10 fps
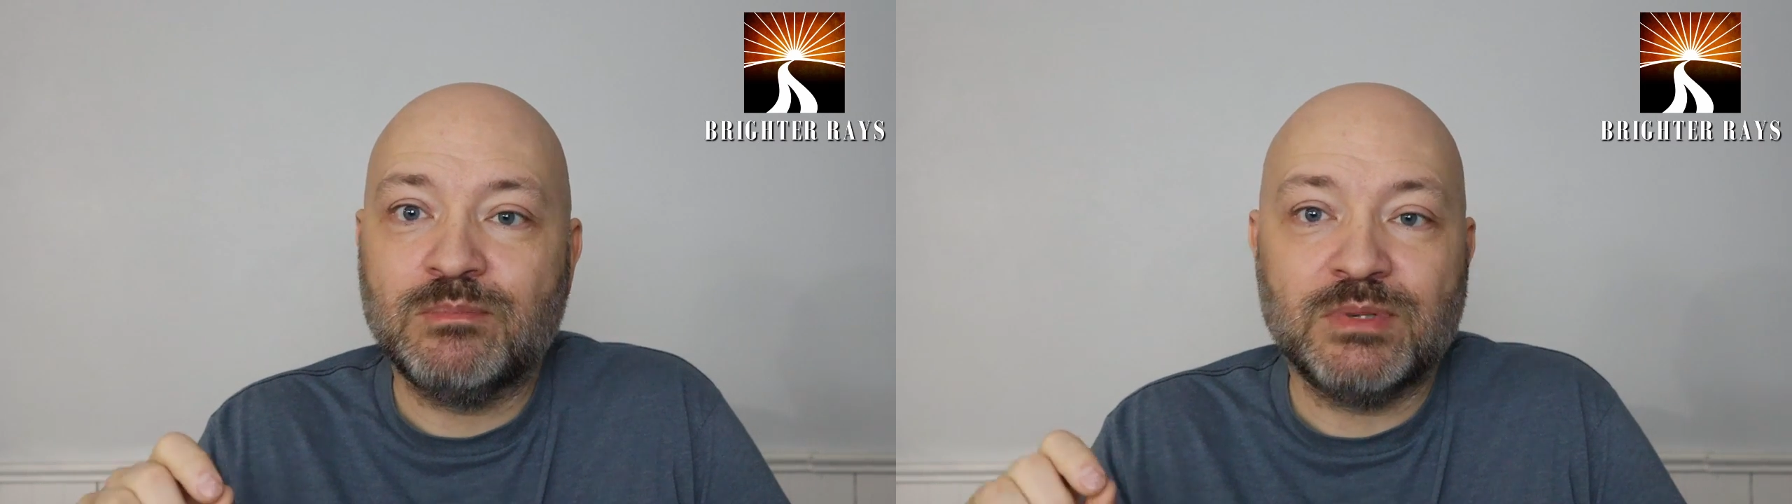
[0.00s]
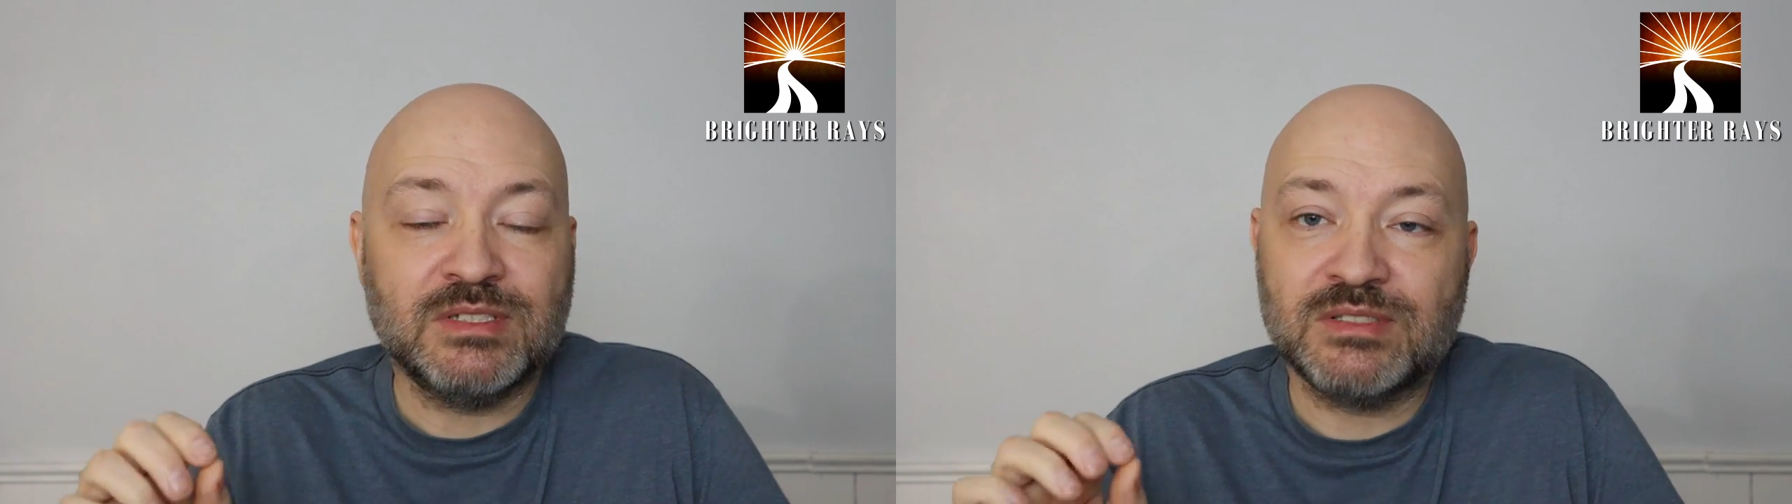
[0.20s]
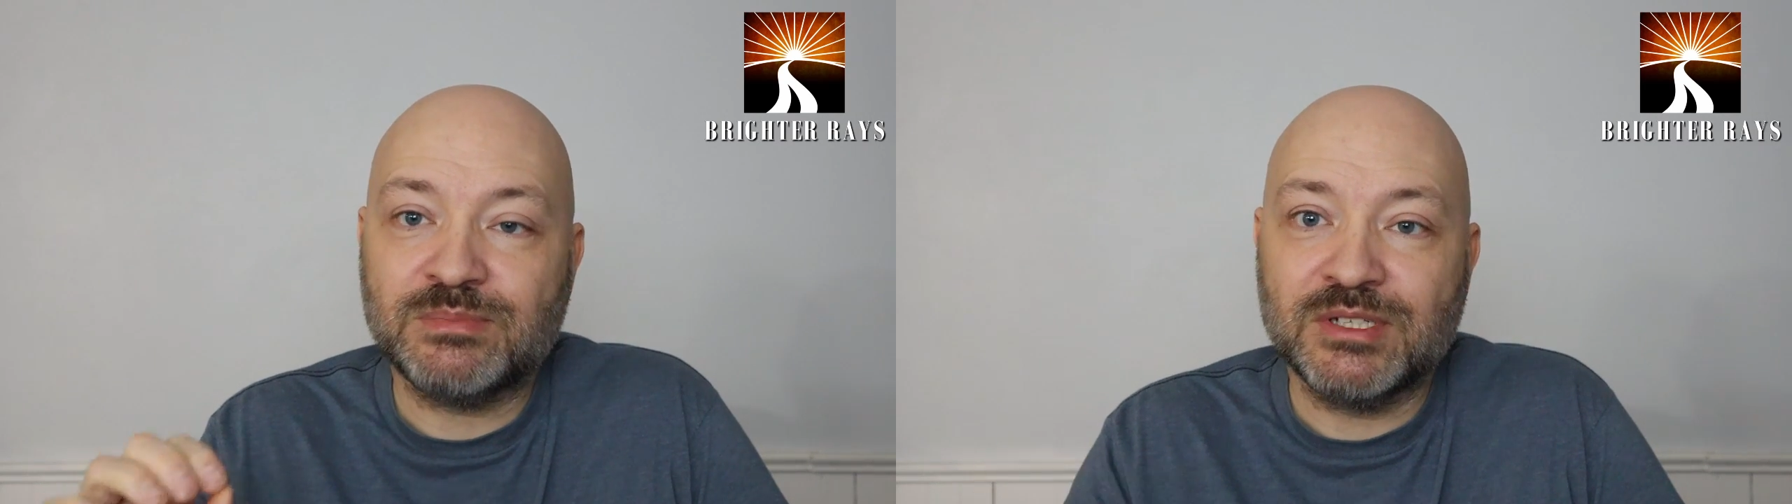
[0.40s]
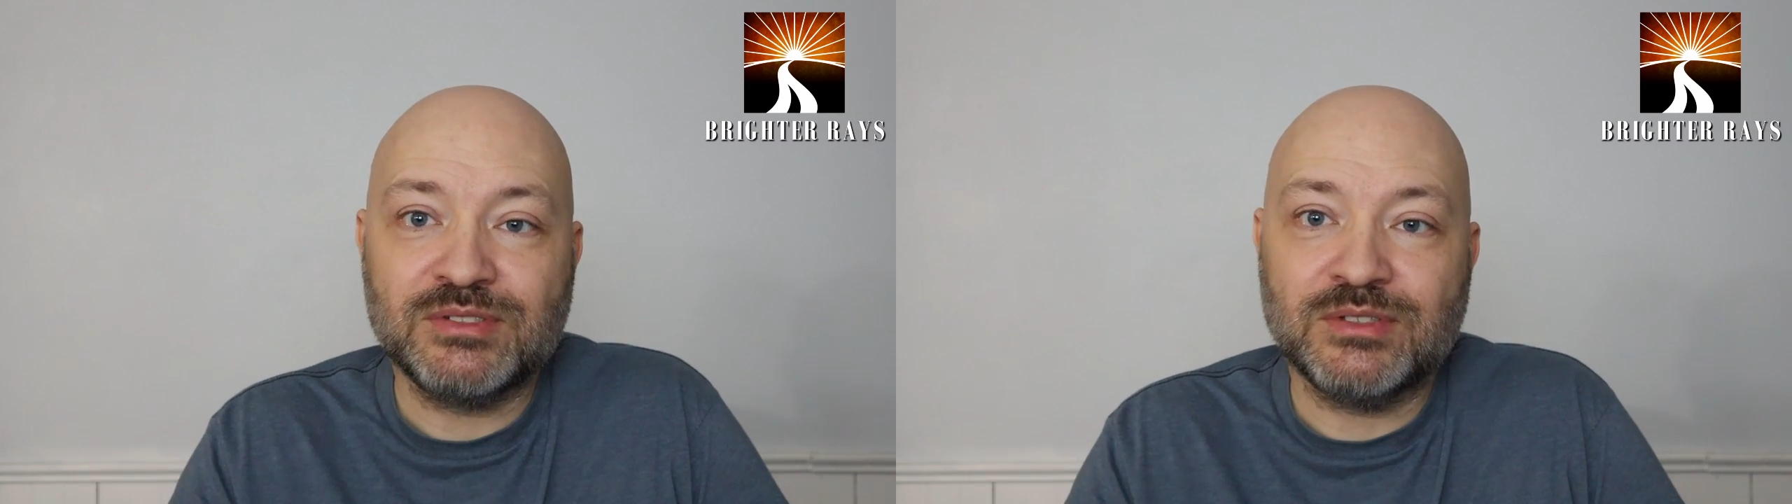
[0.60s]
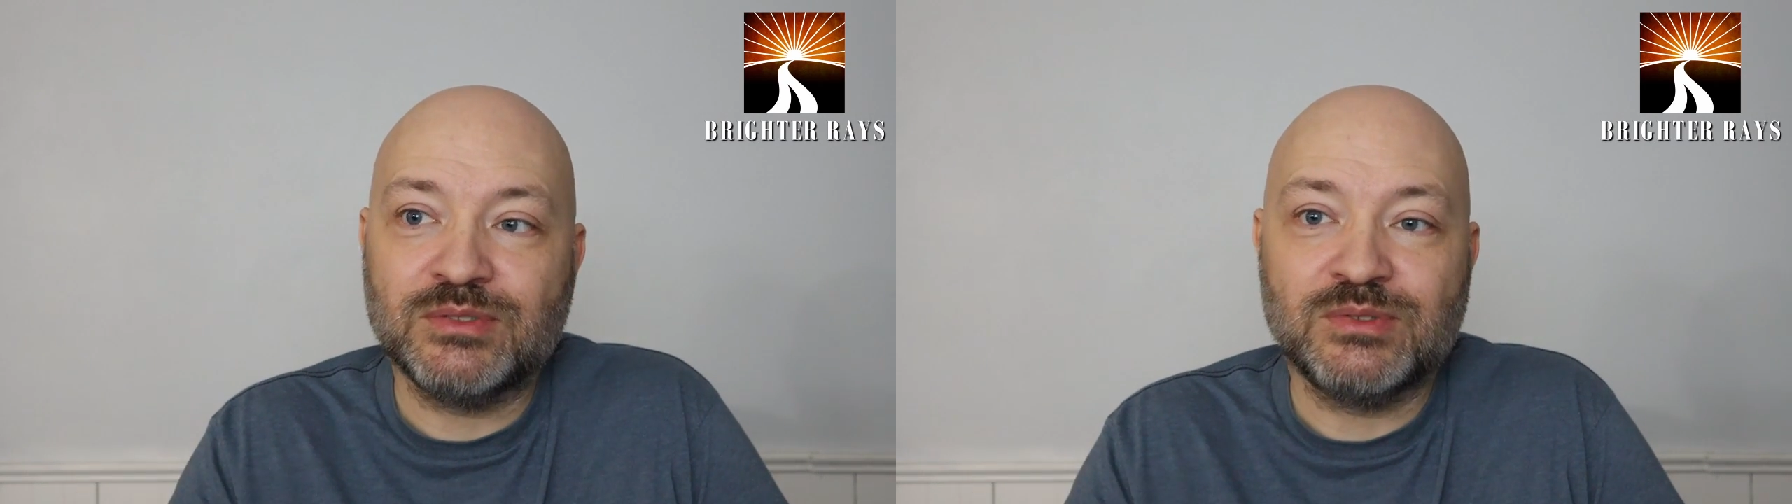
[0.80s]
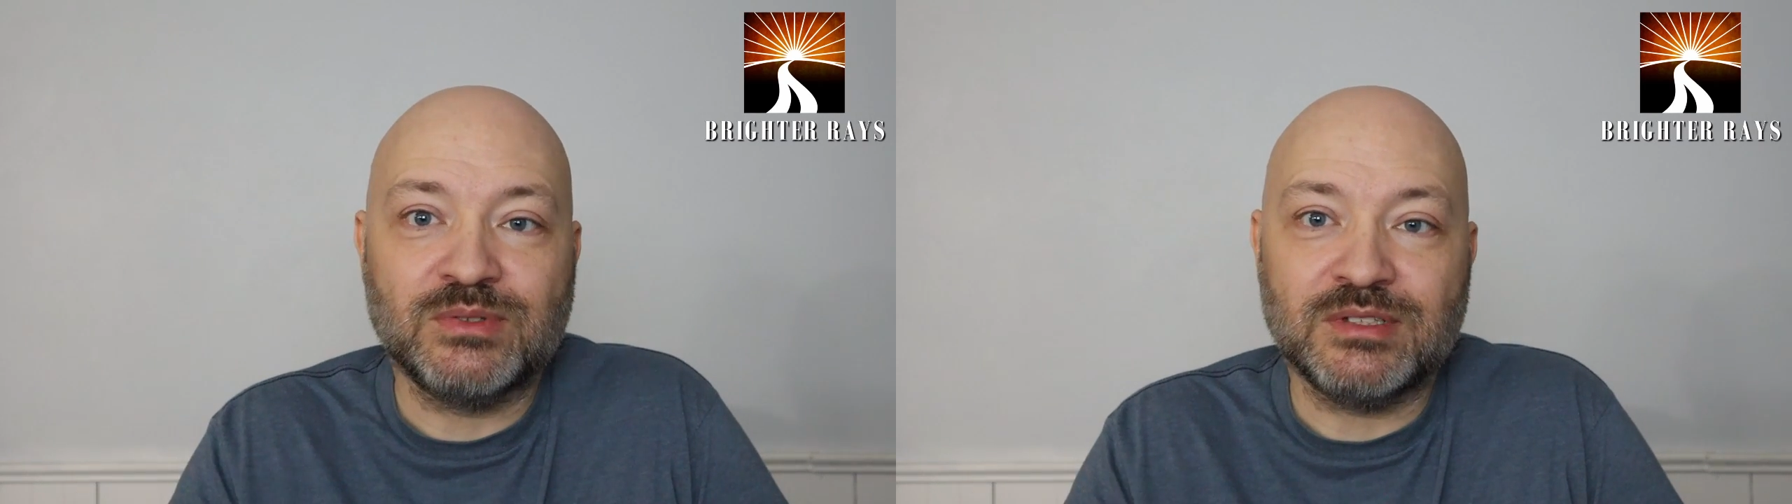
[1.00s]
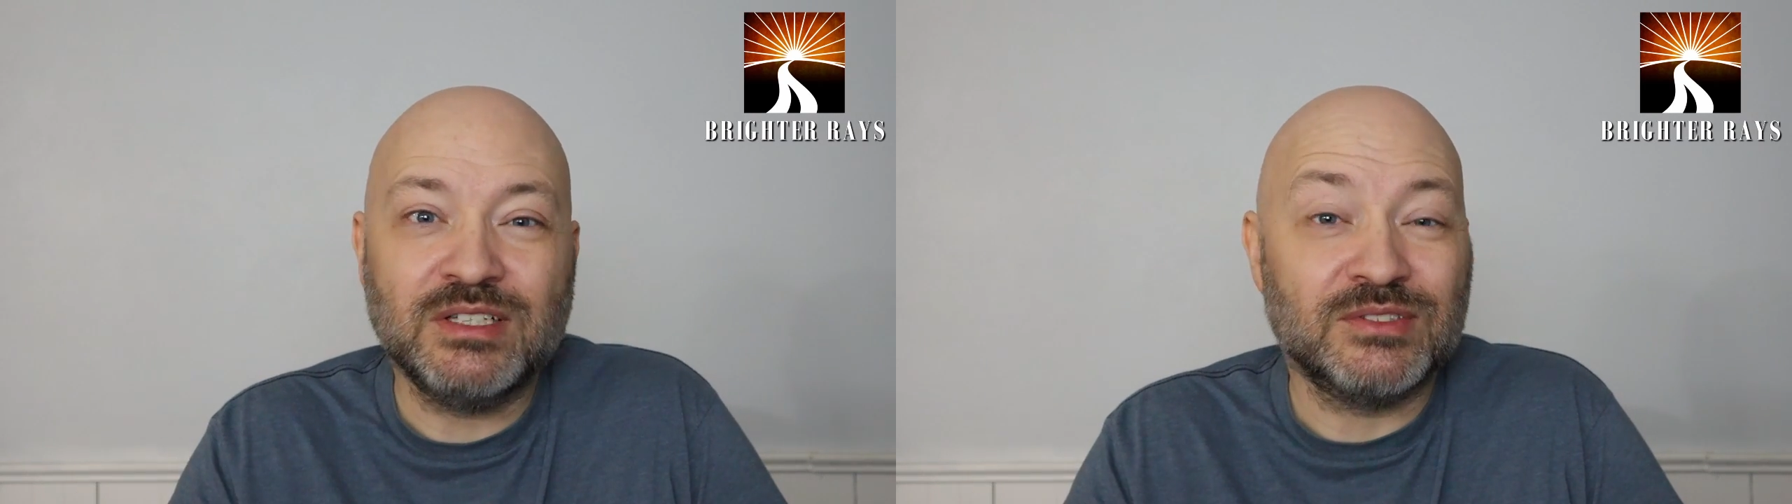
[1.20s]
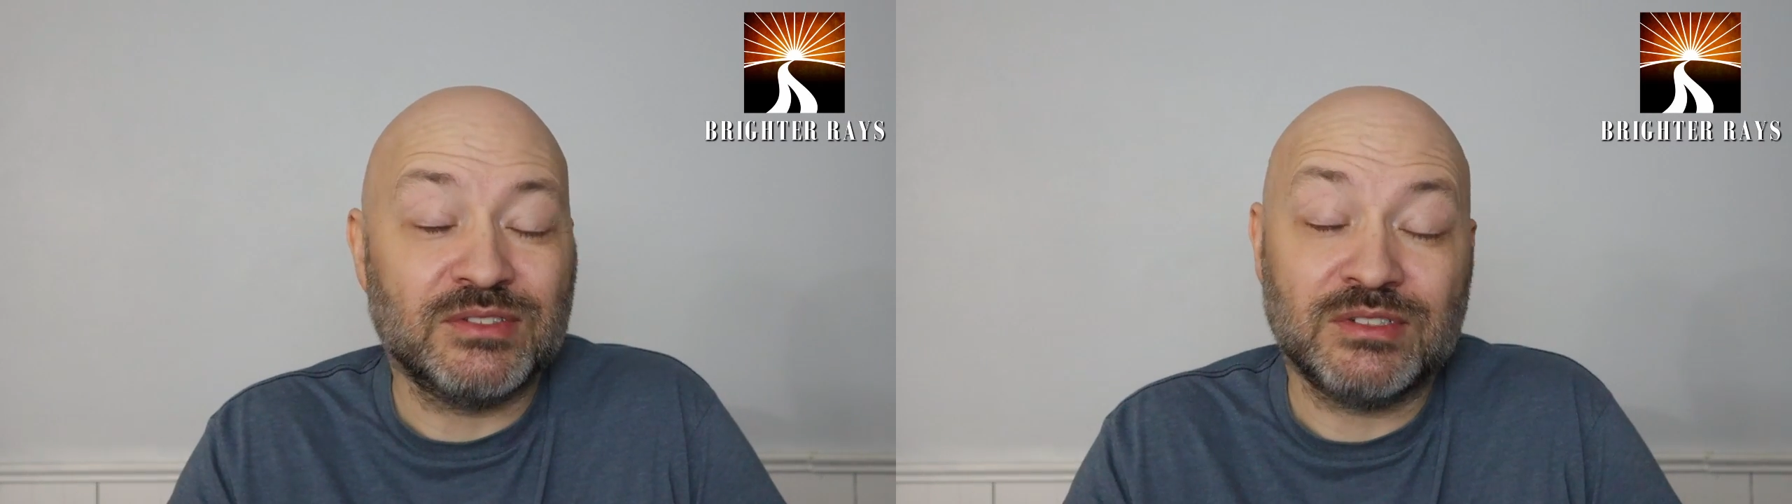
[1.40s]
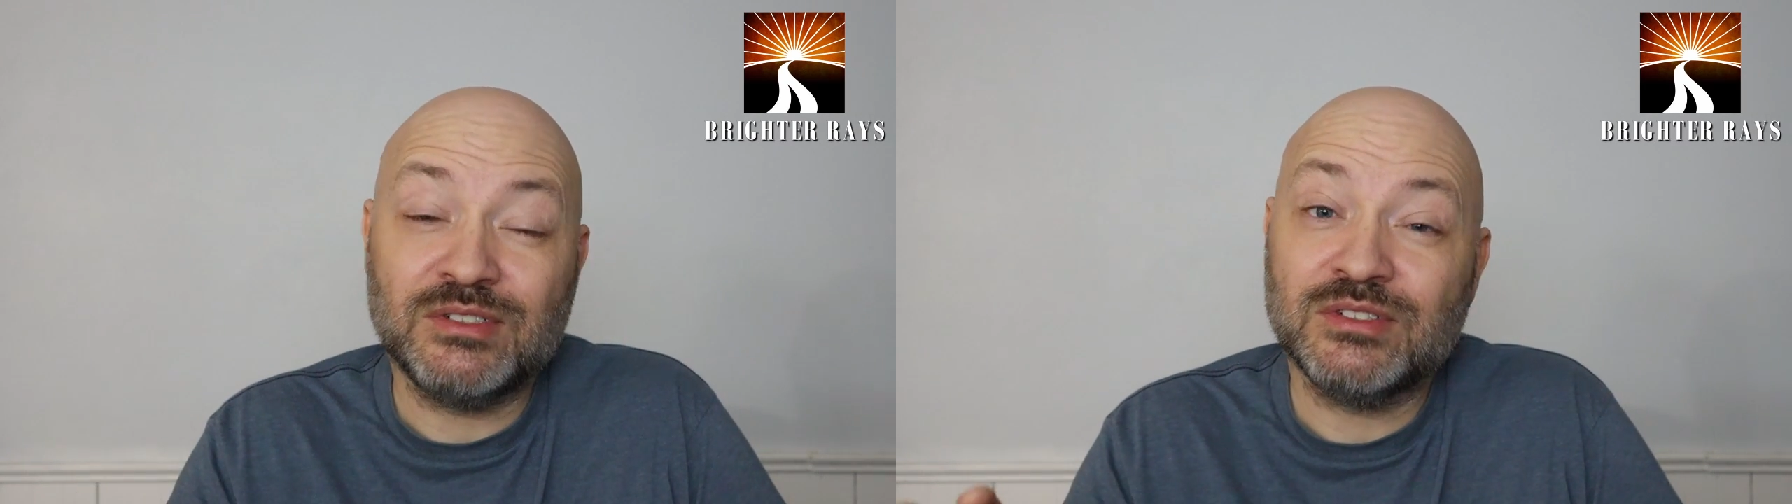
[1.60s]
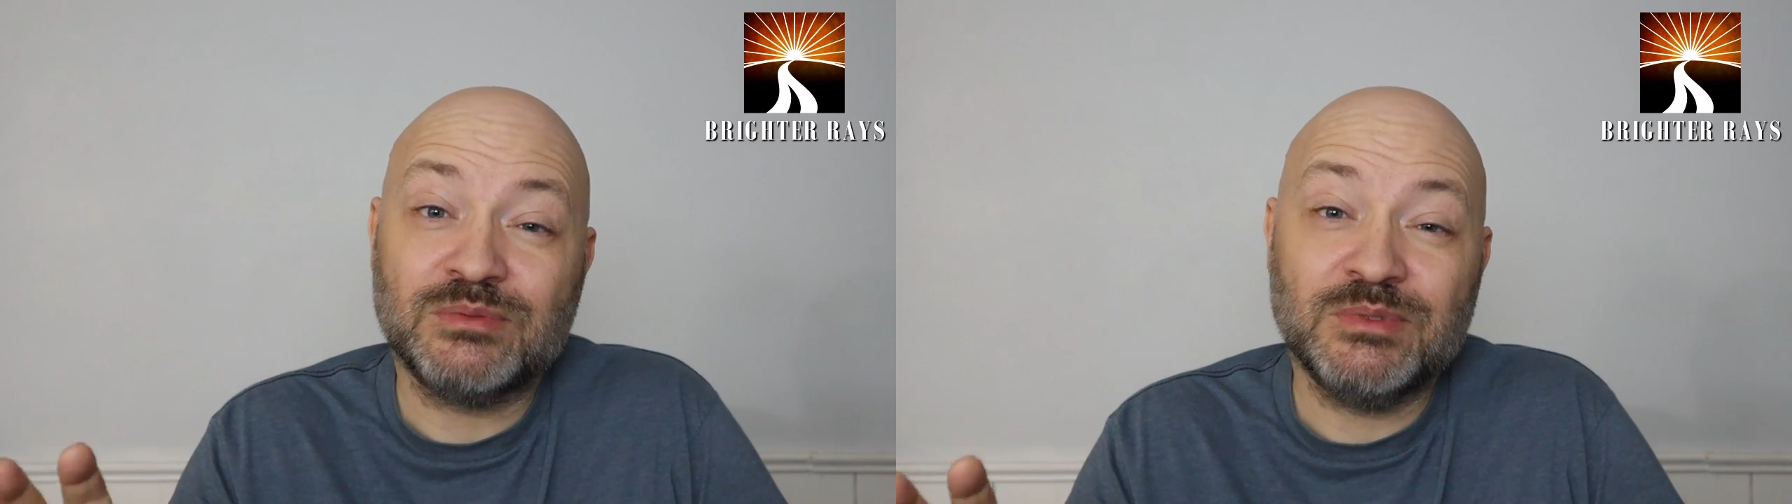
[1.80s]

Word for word: But especially those who are leaders in the church,